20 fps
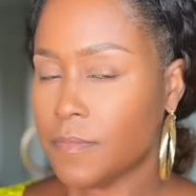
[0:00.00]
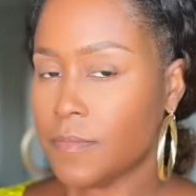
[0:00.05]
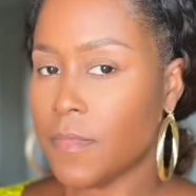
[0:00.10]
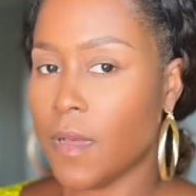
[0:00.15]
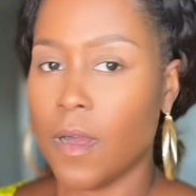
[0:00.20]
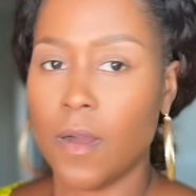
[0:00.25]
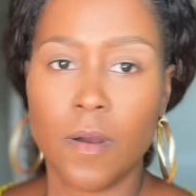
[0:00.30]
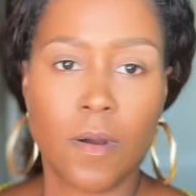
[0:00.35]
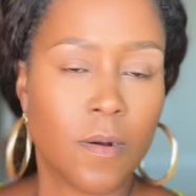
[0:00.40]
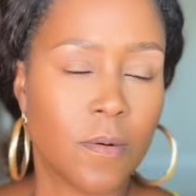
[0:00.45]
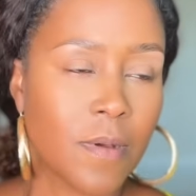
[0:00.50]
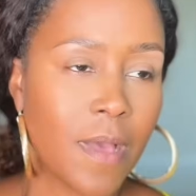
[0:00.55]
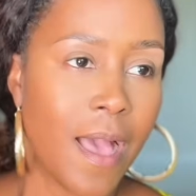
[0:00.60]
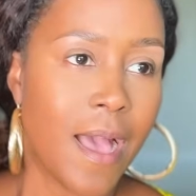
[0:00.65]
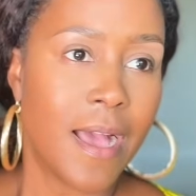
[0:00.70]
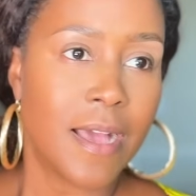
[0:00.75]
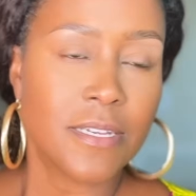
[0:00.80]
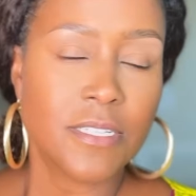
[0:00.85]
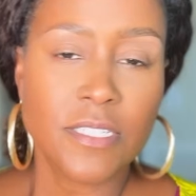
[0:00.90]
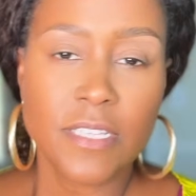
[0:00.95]
Oh
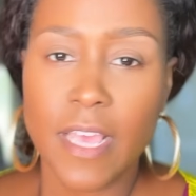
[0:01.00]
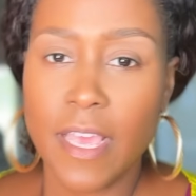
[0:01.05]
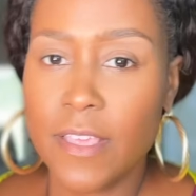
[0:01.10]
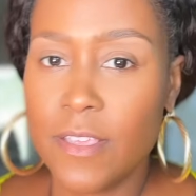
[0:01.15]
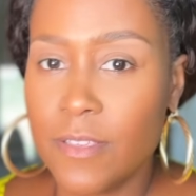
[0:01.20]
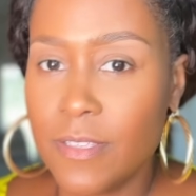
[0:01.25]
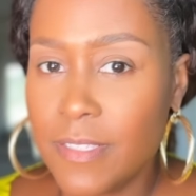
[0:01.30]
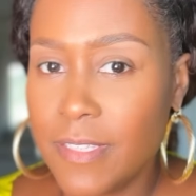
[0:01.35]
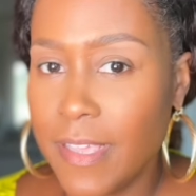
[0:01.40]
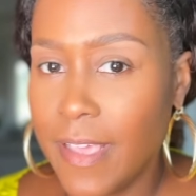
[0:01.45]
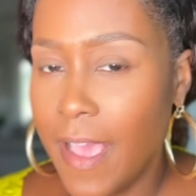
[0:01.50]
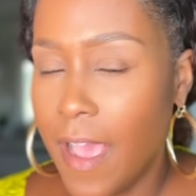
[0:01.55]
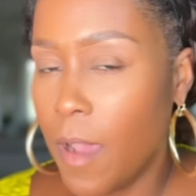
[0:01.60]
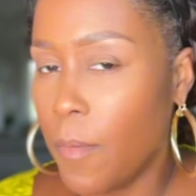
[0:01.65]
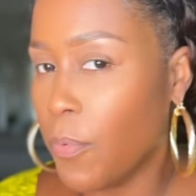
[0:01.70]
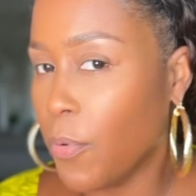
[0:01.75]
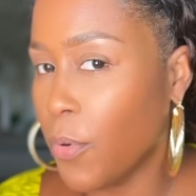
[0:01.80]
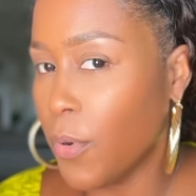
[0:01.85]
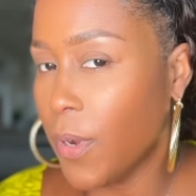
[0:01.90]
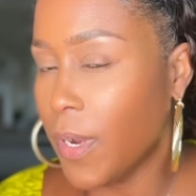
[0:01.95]
gosh, can you see how
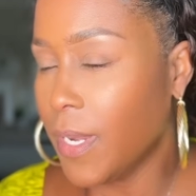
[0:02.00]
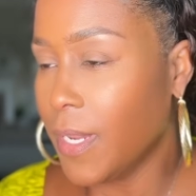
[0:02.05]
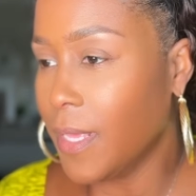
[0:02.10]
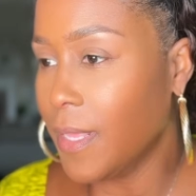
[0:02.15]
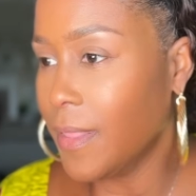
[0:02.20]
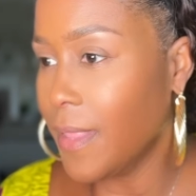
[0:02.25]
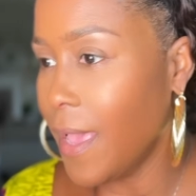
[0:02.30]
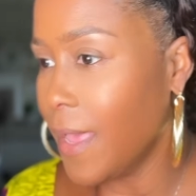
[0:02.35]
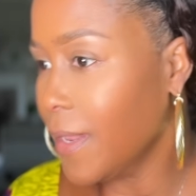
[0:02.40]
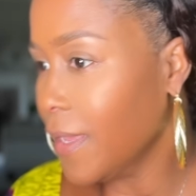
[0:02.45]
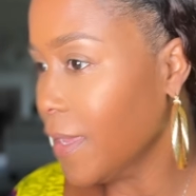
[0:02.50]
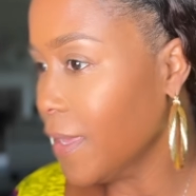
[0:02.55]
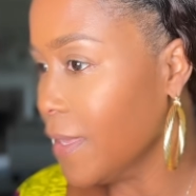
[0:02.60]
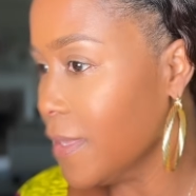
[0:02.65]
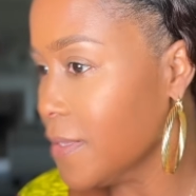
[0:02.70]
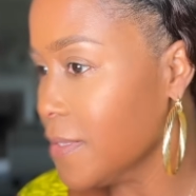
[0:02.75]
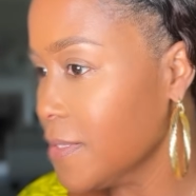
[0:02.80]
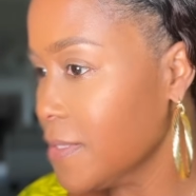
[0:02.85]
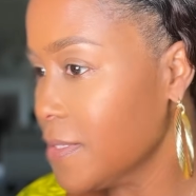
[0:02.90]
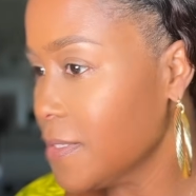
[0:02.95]
pretty that
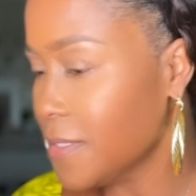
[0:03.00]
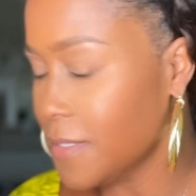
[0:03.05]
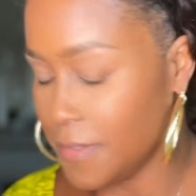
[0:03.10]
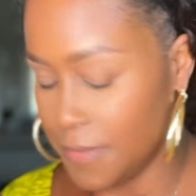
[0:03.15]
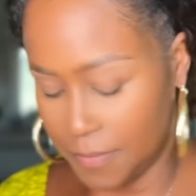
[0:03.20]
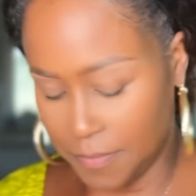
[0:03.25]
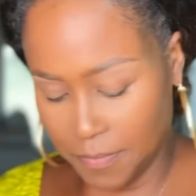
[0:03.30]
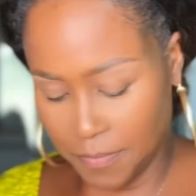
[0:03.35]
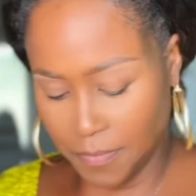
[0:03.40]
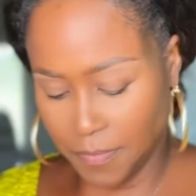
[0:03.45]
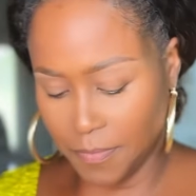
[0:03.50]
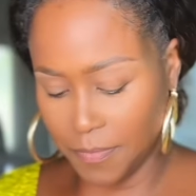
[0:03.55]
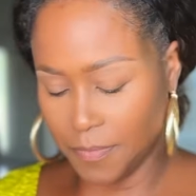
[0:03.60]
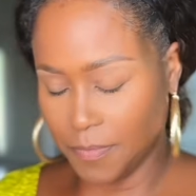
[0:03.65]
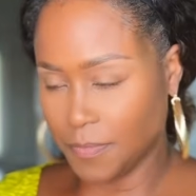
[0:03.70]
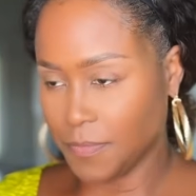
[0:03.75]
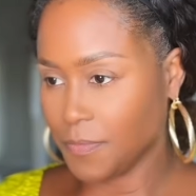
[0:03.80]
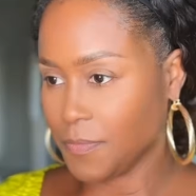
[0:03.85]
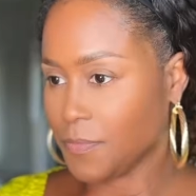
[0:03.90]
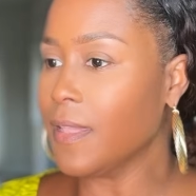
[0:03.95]
is?
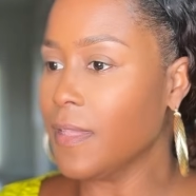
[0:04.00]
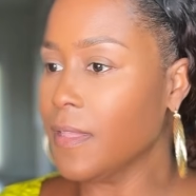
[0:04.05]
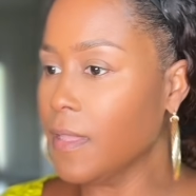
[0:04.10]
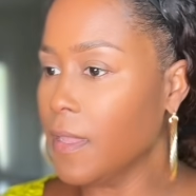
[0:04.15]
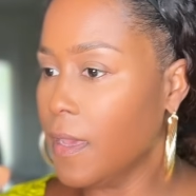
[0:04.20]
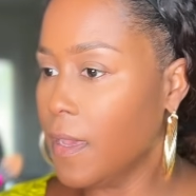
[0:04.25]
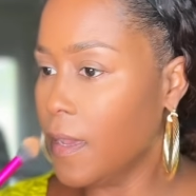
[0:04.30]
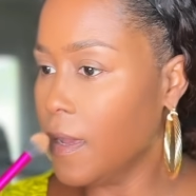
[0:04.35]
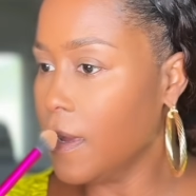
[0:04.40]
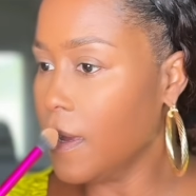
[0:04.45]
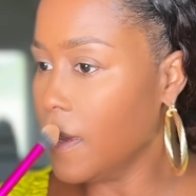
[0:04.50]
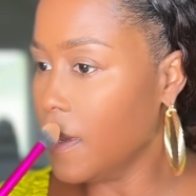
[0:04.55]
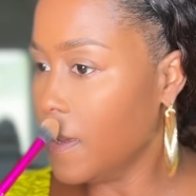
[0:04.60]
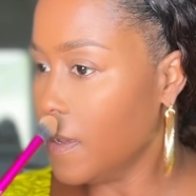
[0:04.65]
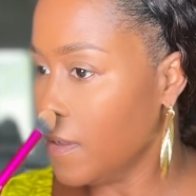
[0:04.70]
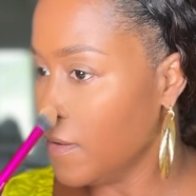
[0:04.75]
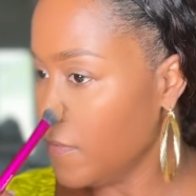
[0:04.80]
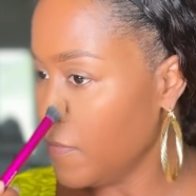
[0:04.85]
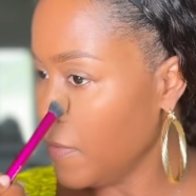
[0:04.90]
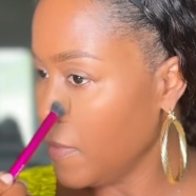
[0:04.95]
I
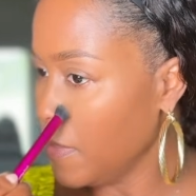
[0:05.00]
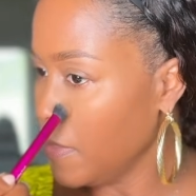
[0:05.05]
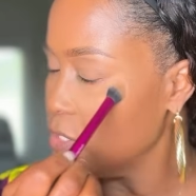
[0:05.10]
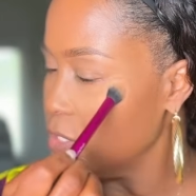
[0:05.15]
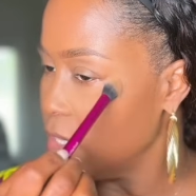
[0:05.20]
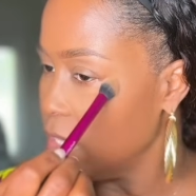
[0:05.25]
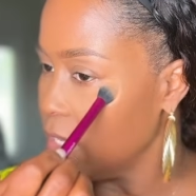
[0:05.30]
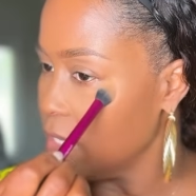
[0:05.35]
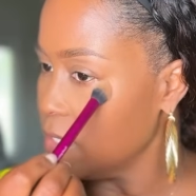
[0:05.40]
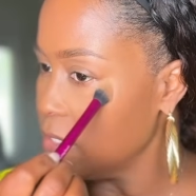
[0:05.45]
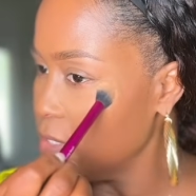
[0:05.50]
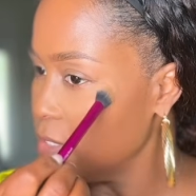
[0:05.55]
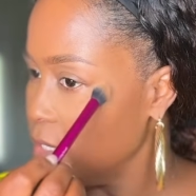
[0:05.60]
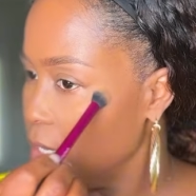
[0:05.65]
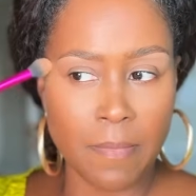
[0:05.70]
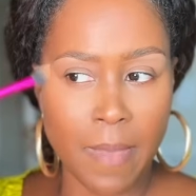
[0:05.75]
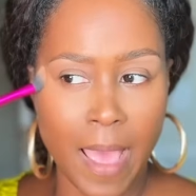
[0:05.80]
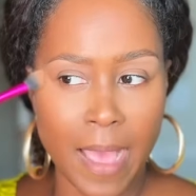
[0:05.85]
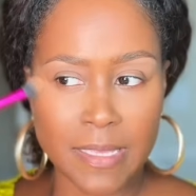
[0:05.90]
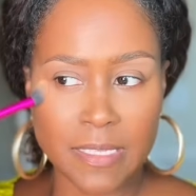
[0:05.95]
love this
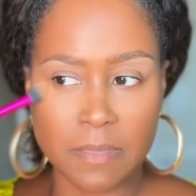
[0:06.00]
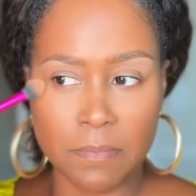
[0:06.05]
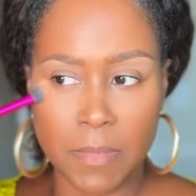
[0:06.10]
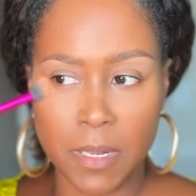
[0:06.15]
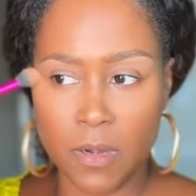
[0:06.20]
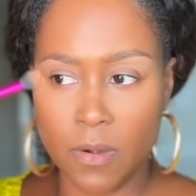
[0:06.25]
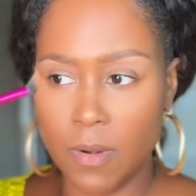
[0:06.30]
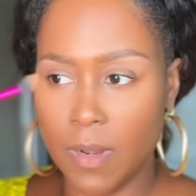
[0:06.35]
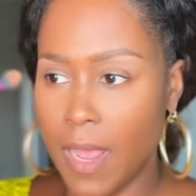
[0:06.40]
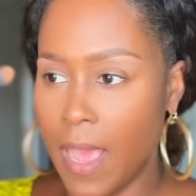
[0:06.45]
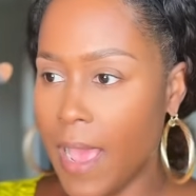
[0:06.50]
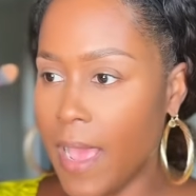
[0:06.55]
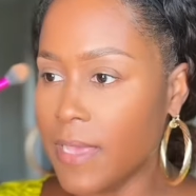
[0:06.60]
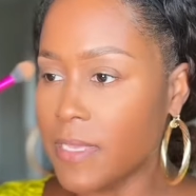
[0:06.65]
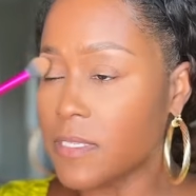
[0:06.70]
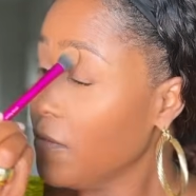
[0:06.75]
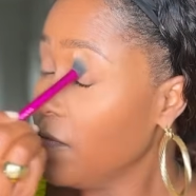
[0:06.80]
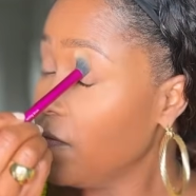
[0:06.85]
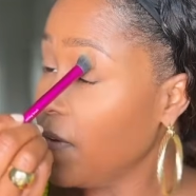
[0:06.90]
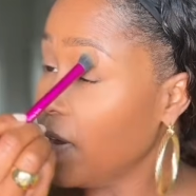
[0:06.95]
MAC Mineralized
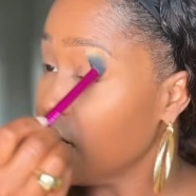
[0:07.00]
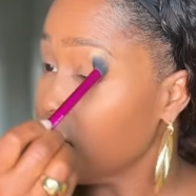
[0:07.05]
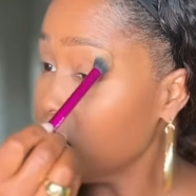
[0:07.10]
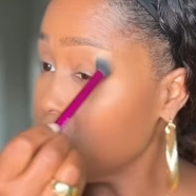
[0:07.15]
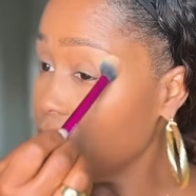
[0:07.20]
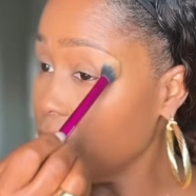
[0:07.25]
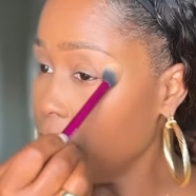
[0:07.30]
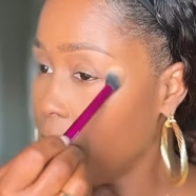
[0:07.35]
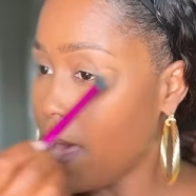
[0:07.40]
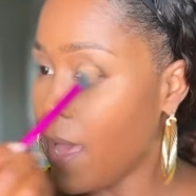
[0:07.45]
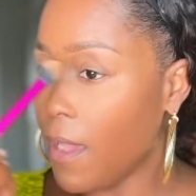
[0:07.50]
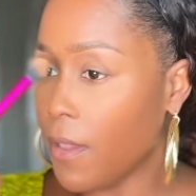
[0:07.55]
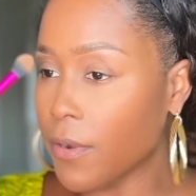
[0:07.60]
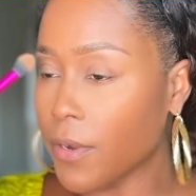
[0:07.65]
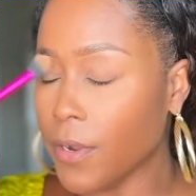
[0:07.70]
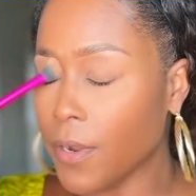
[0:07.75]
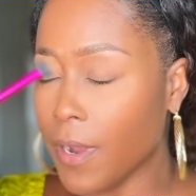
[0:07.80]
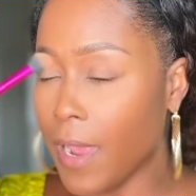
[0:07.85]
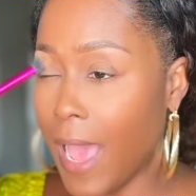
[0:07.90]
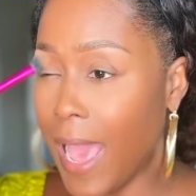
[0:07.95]
Finishing
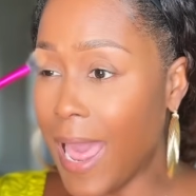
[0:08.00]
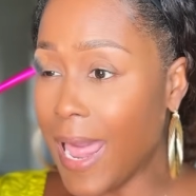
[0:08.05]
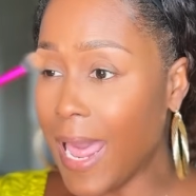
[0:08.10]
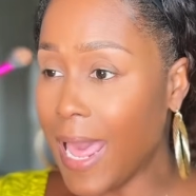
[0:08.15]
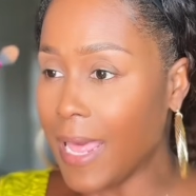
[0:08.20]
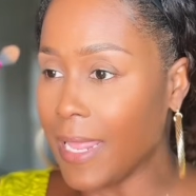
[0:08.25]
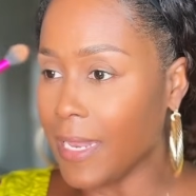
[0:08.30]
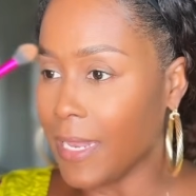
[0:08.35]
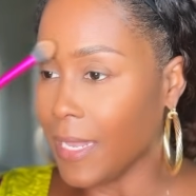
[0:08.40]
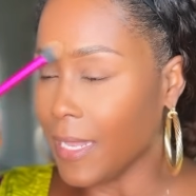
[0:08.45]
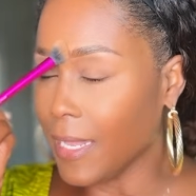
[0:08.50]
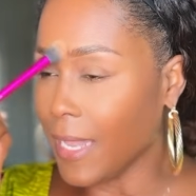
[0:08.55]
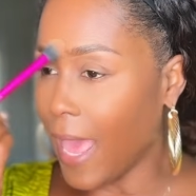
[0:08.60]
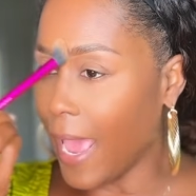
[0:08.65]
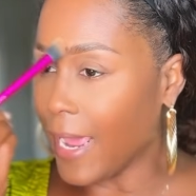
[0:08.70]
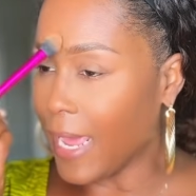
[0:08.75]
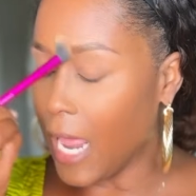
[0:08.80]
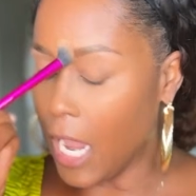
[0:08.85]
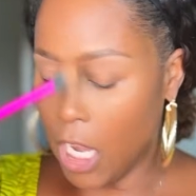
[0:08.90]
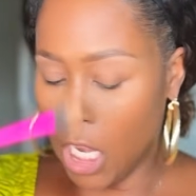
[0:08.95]
Powder. I
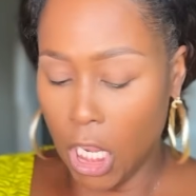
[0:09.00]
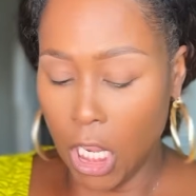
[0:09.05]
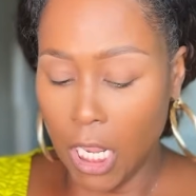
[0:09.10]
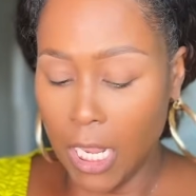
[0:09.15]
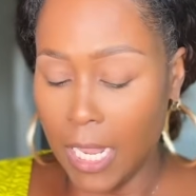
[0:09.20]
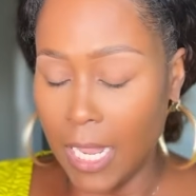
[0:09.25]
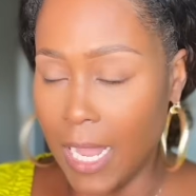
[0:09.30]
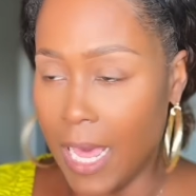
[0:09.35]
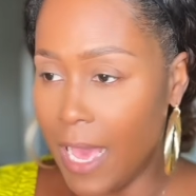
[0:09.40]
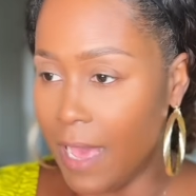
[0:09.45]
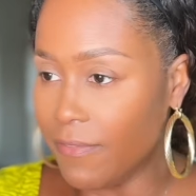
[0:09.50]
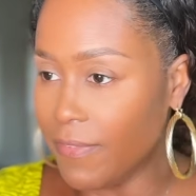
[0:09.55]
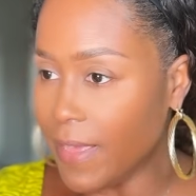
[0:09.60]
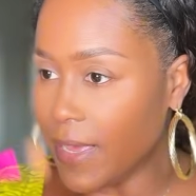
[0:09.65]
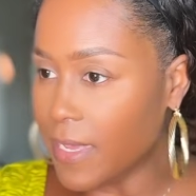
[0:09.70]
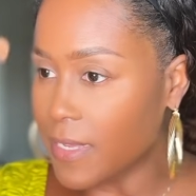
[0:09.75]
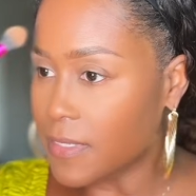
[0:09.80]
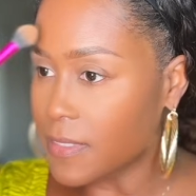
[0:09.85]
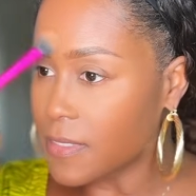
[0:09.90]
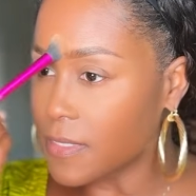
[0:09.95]
love
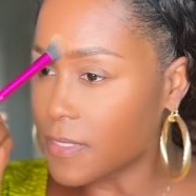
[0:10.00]
it.